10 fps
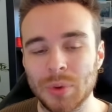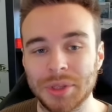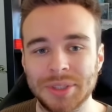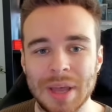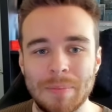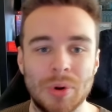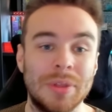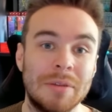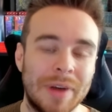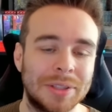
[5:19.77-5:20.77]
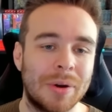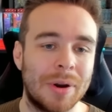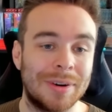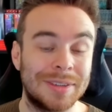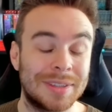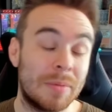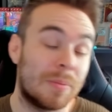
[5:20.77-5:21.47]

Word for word: with December and the events going on in December.